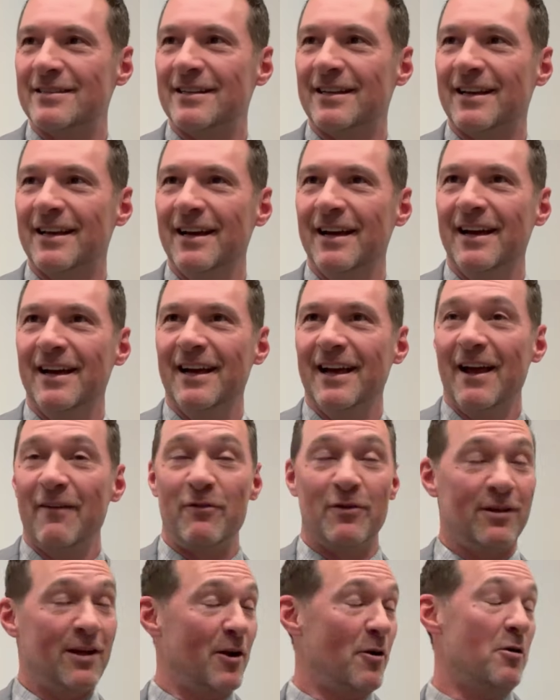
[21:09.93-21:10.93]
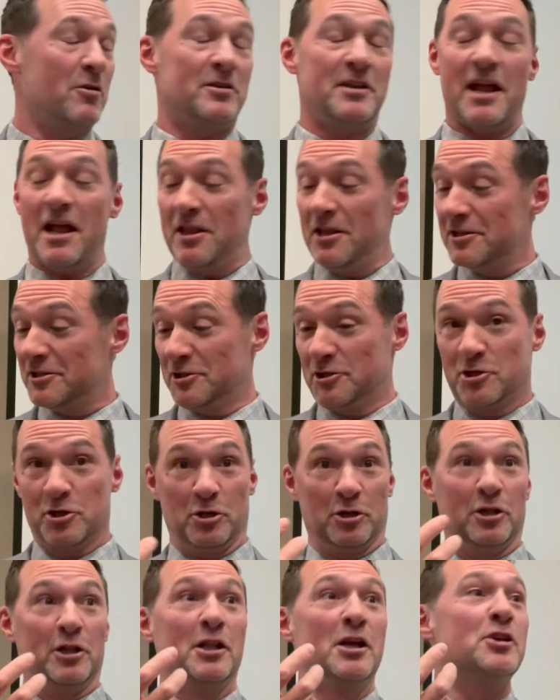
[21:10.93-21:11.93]
Like, if you're like, oh, Dad, this is
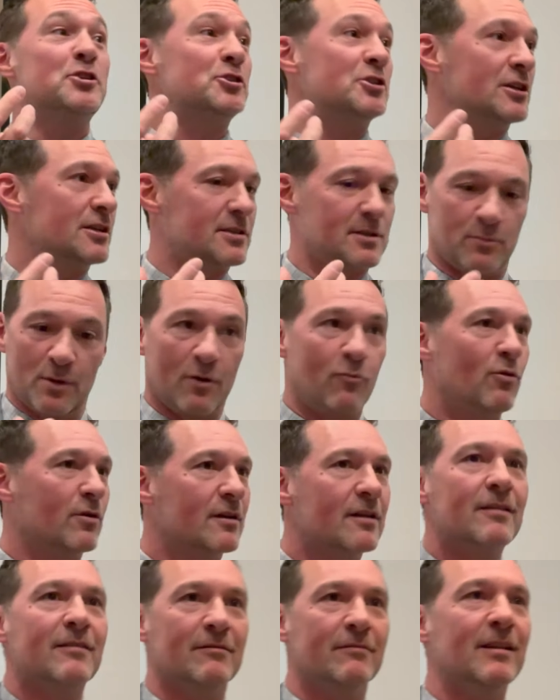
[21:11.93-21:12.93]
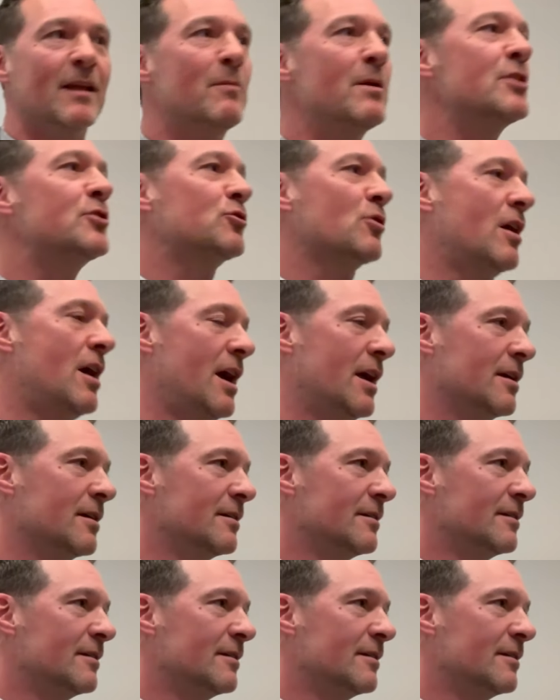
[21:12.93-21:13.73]
delicious. I'm like, well, let me try.